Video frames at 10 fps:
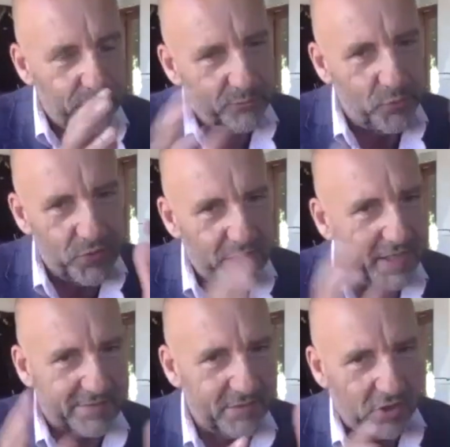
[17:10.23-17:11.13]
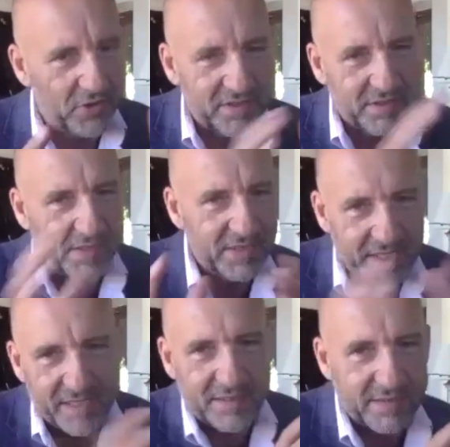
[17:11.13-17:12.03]
would not necessarily
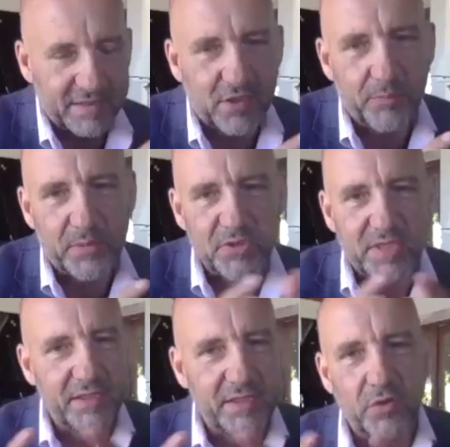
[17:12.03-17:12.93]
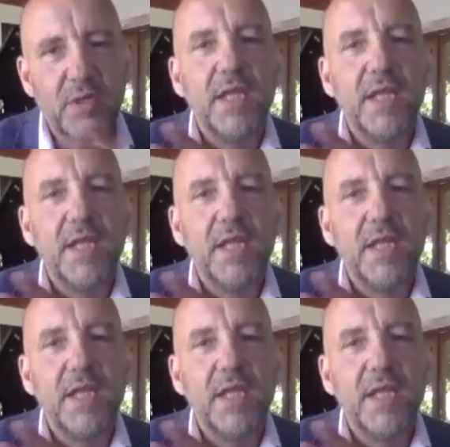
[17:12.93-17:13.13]
take this as a compliment, I don't know.